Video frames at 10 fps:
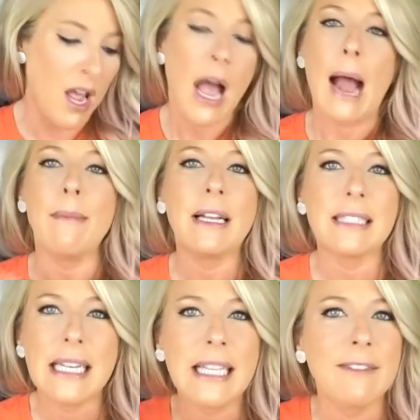one. I'm
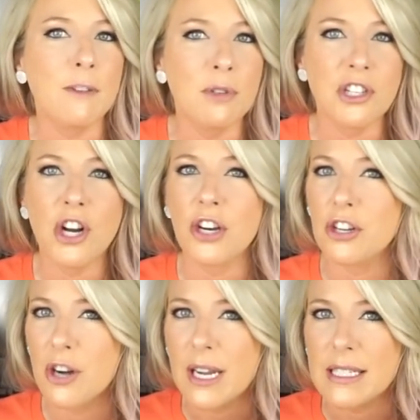not saying that if you push a cart,
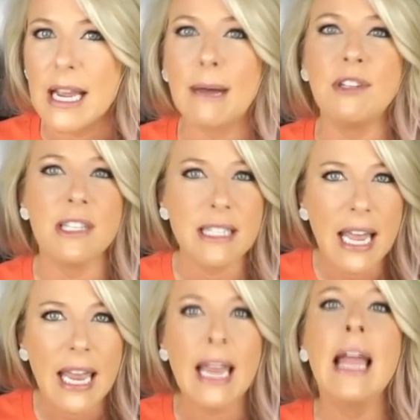you're crazy. I'm just
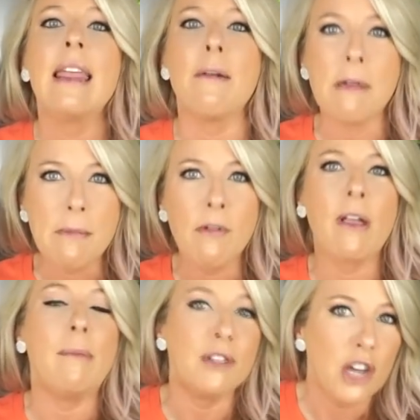saying that people
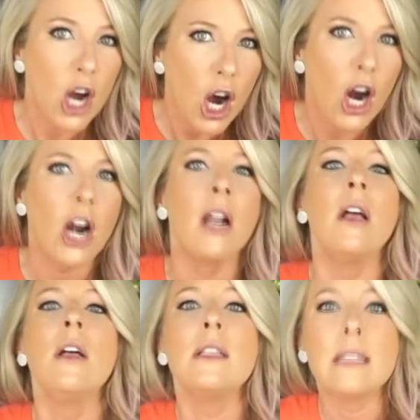that push a cart
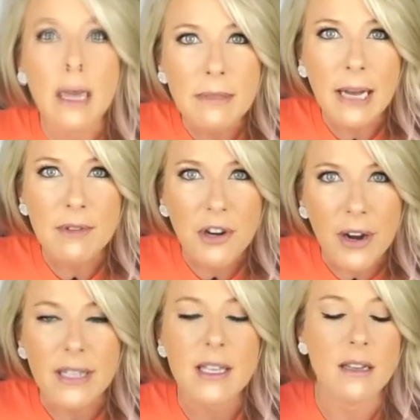sometimes are
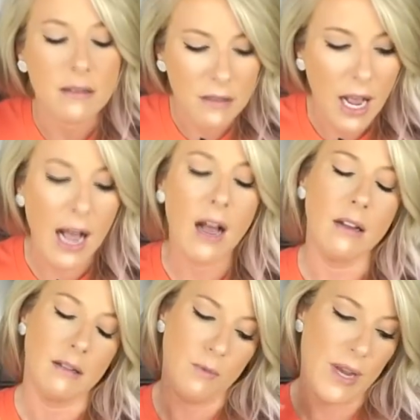crazy.
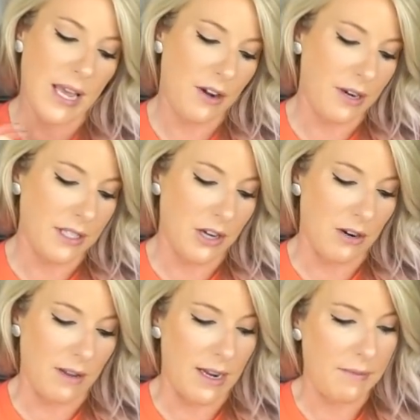We had a crazy
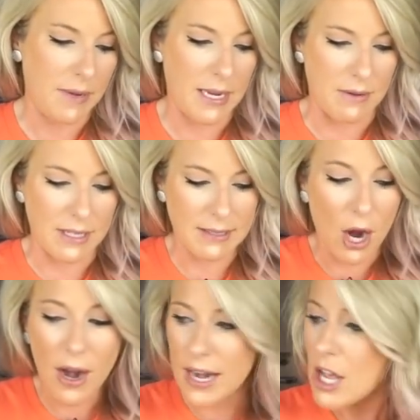cart lady. Anyways,
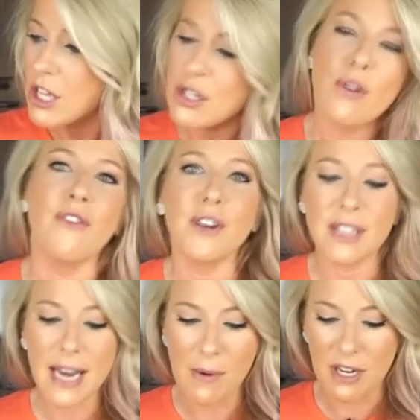all right, so the
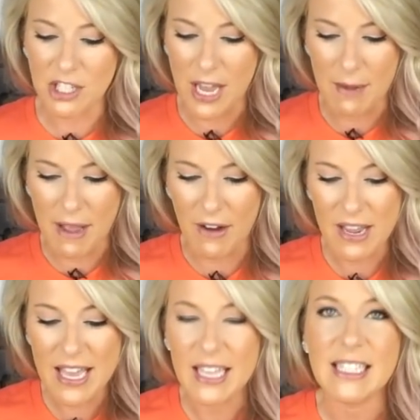first thing I want to chat
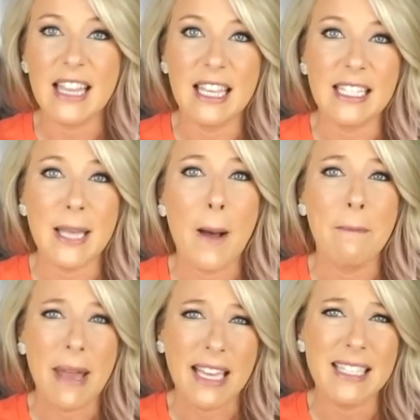about is this
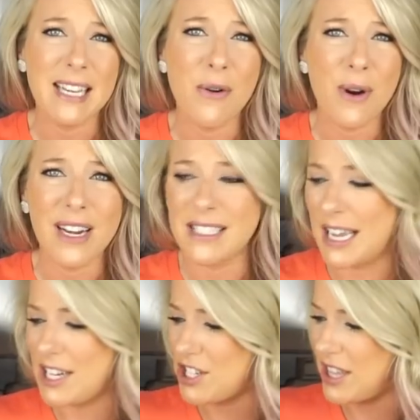amazing
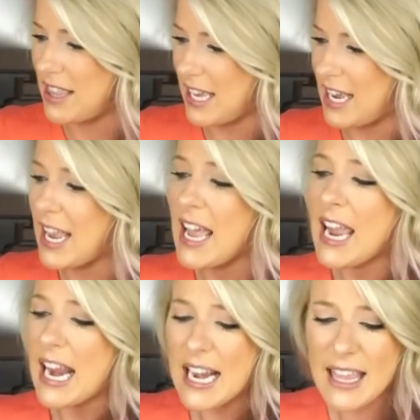organization thing.
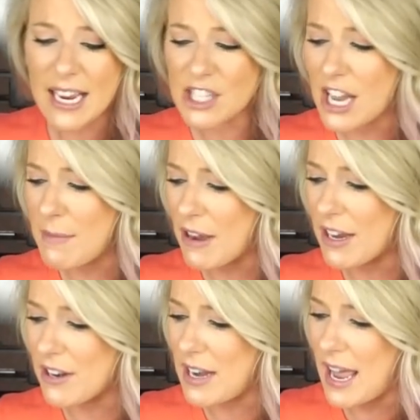Anything I chat about
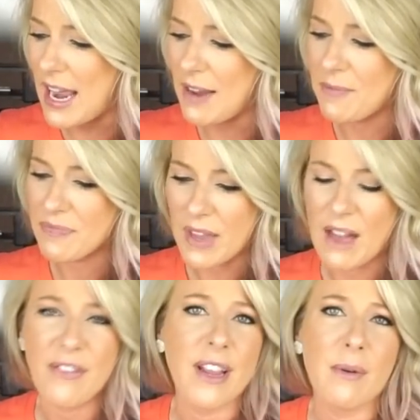here today,
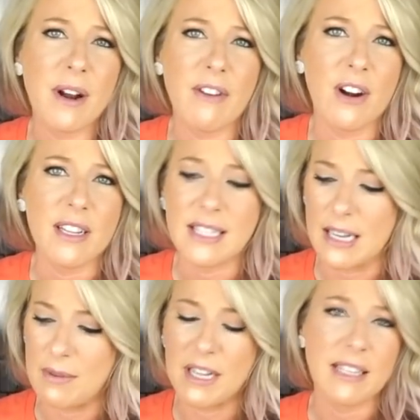I forget what I've already
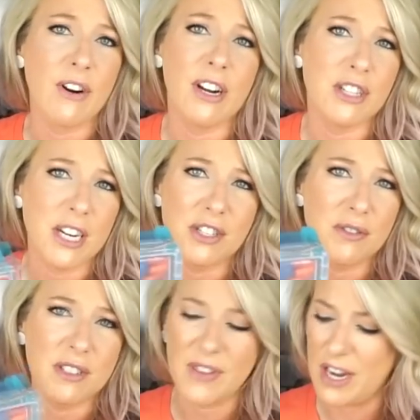said because I've already tried to
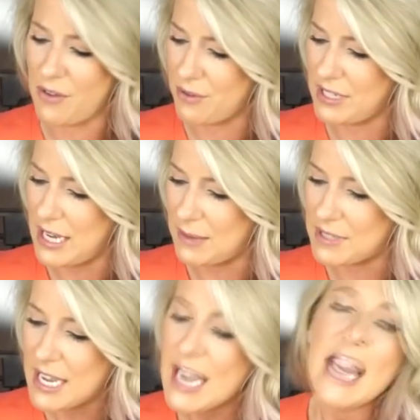shoot this video 3
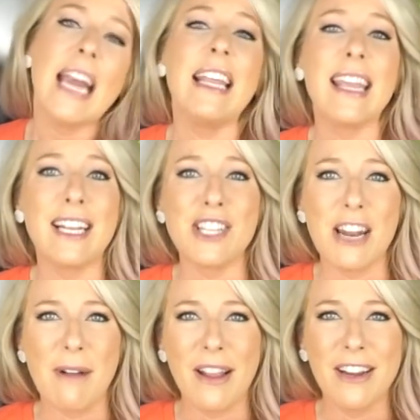times. Anything I
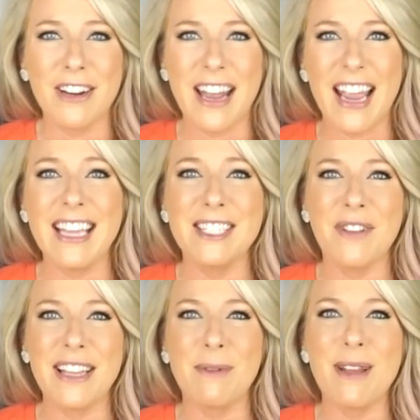chat about here today is
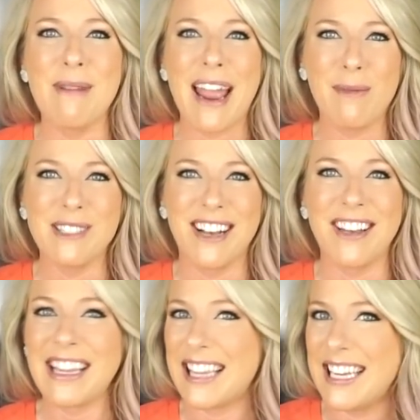available in my
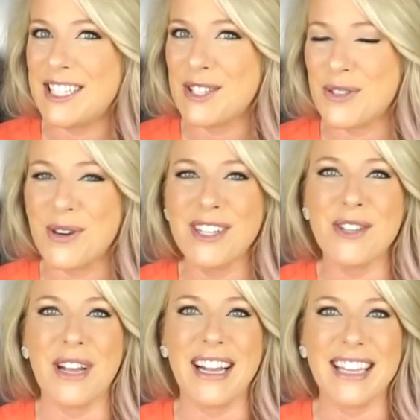Amazon linked store,
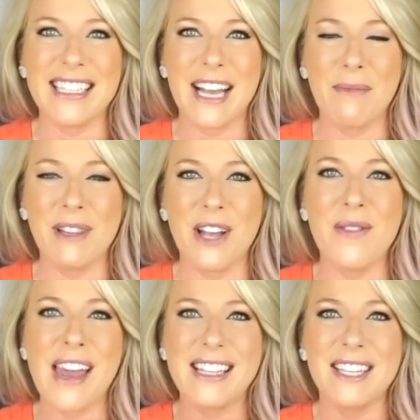so you can click down
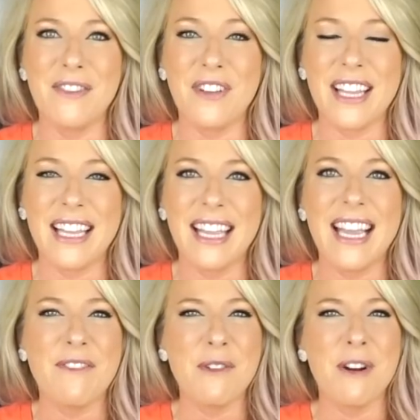below. That is an affiliate
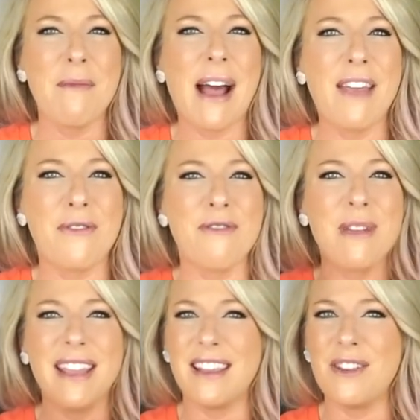link. If you want to buy it through
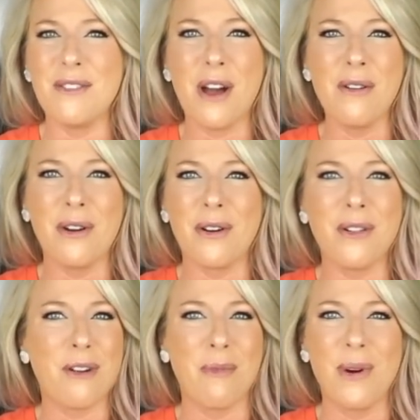me, then you go,
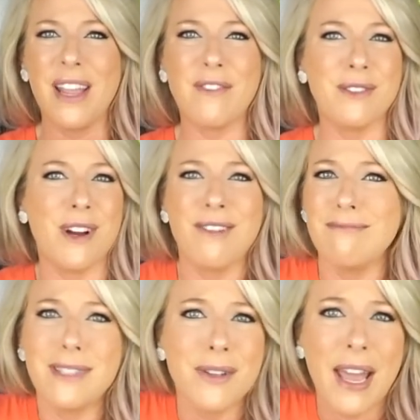girl or boy. If you don't,
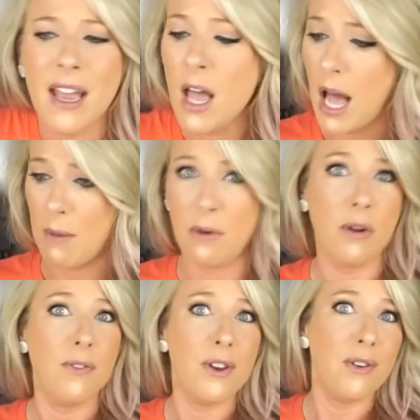it's okay. I won't
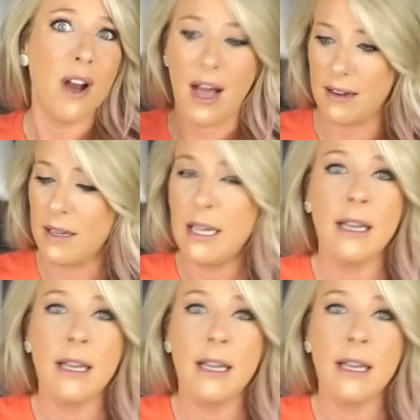know if you do or not.